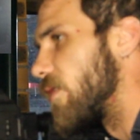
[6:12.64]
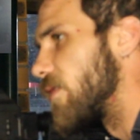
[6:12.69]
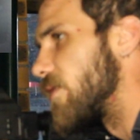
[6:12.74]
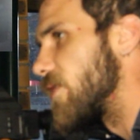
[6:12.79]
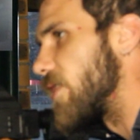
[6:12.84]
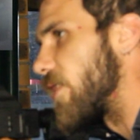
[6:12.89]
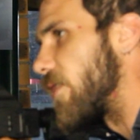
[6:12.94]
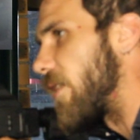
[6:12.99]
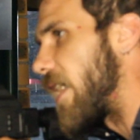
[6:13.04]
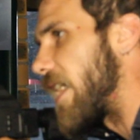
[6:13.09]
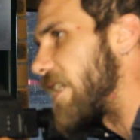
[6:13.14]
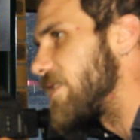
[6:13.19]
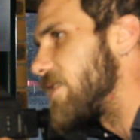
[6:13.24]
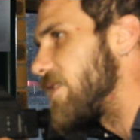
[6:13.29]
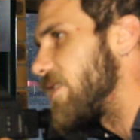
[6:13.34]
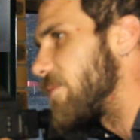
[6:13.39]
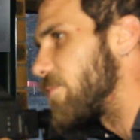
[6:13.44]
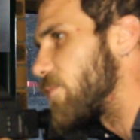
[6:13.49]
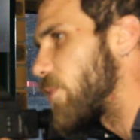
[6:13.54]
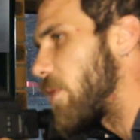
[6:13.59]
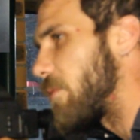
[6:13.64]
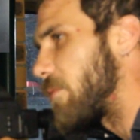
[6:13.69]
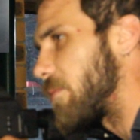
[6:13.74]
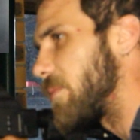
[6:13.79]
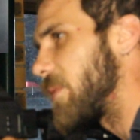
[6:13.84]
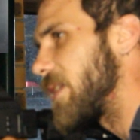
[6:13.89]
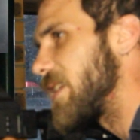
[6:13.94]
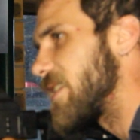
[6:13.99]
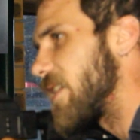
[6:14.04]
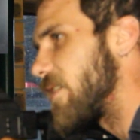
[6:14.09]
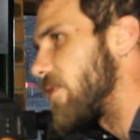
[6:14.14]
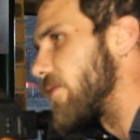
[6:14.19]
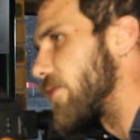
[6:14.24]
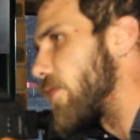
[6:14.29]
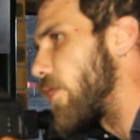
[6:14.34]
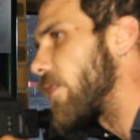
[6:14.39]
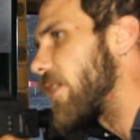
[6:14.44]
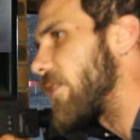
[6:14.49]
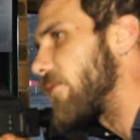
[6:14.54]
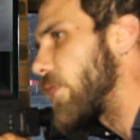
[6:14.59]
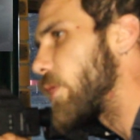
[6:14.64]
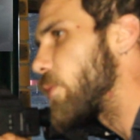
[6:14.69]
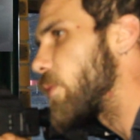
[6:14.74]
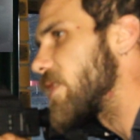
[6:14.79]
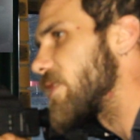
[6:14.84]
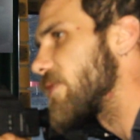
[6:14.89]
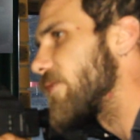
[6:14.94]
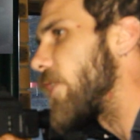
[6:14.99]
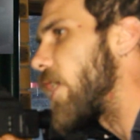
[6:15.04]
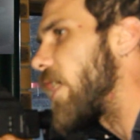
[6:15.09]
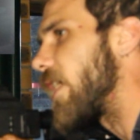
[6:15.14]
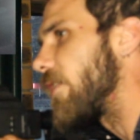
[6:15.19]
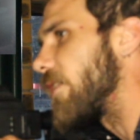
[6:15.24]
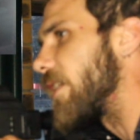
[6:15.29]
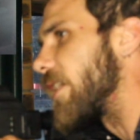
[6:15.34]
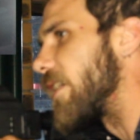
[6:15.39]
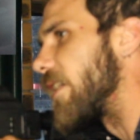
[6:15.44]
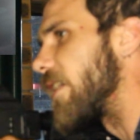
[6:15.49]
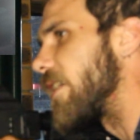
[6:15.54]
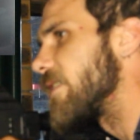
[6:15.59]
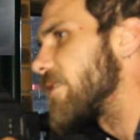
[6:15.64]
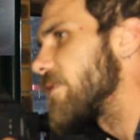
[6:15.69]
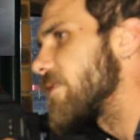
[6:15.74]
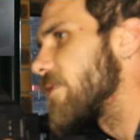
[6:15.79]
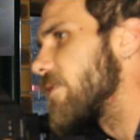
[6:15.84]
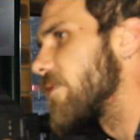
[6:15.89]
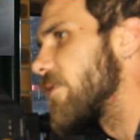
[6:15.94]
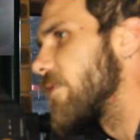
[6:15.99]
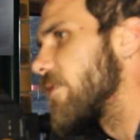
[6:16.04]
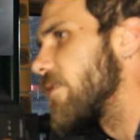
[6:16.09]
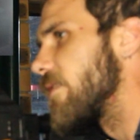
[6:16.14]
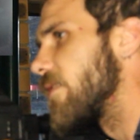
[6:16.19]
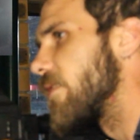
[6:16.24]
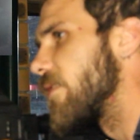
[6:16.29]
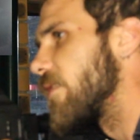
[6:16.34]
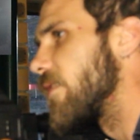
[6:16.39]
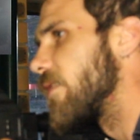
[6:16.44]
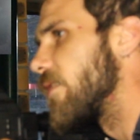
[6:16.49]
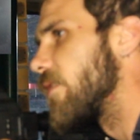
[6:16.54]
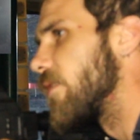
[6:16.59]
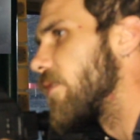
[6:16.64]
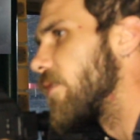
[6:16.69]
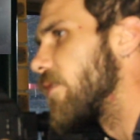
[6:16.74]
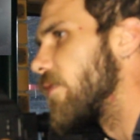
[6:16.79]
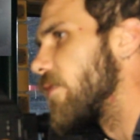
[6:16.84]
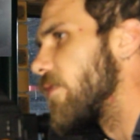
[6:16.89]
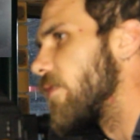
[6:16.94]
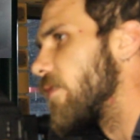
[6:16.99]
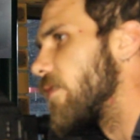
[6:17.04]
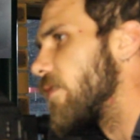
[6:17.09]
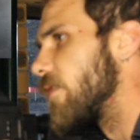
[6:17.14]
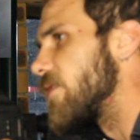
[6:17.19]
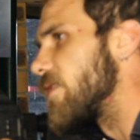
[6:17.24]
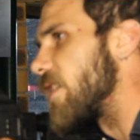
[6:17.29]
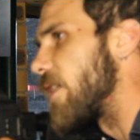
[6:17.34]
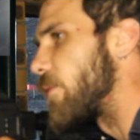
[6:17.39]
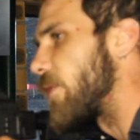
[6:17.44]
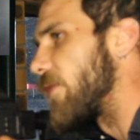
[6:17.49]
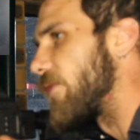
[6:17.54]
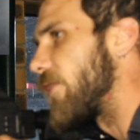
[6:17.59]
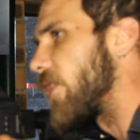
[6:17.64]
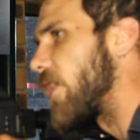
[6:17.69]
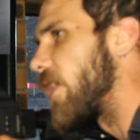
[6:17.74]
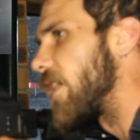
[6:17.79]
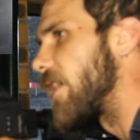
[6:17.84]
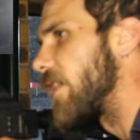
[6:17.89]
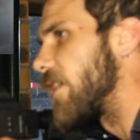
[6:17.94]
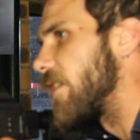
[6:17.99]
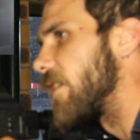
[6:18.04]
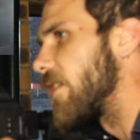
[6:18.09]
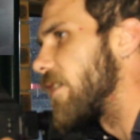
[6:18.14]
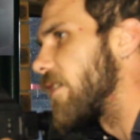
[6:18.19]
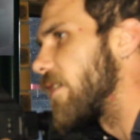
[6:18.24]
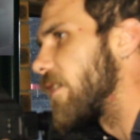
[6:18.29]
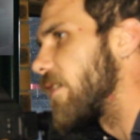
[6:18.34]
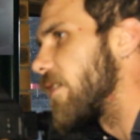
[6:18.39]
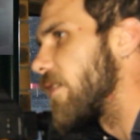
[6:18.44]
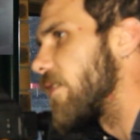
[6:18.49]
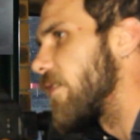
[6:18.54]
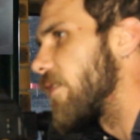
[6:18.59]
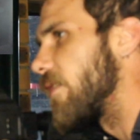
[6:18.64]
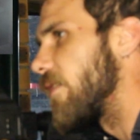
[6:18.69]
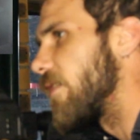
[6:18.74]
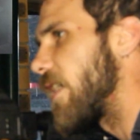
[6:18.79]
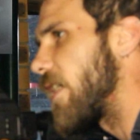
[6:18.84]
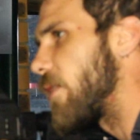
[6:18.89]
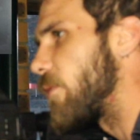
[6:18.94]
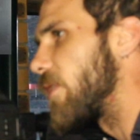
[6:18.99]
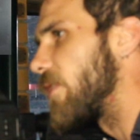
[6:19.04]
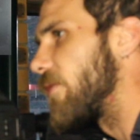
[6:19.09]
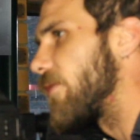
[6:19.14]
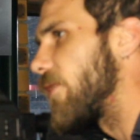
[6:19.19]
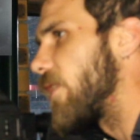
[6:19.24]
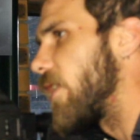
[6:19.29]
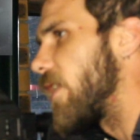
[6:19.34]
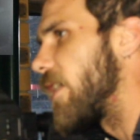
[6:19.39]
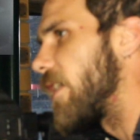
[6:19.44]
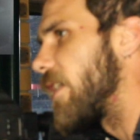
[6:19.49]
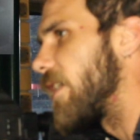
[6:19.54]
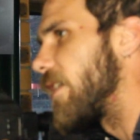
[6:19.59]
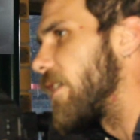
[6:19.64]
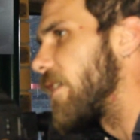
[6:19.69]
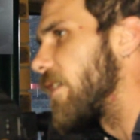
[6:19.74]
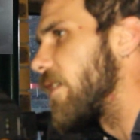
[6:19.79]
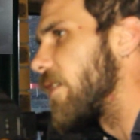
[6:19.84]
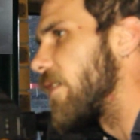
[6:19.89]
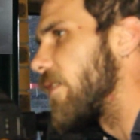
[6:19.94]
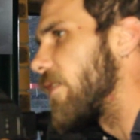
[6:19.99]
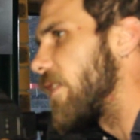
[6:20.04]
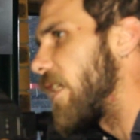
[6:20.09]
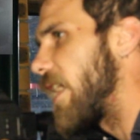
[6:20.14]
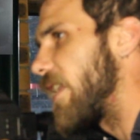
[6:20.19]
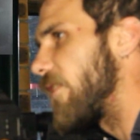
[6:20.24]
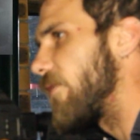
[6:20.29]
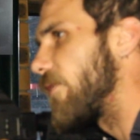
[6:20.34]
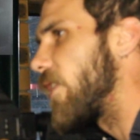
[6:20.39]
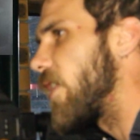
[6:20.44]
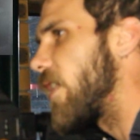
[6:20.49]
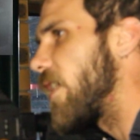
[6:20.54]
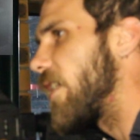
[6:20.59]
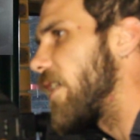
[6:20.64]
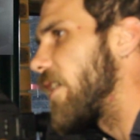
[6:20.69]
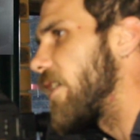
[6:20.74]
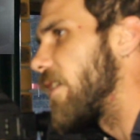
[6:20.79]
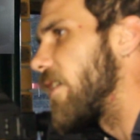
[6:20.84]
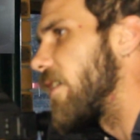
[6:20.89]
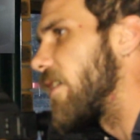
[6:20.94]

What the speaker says: So as you can probably tell, not everyone's firing, guys. So that one fired, that one fired, that fired.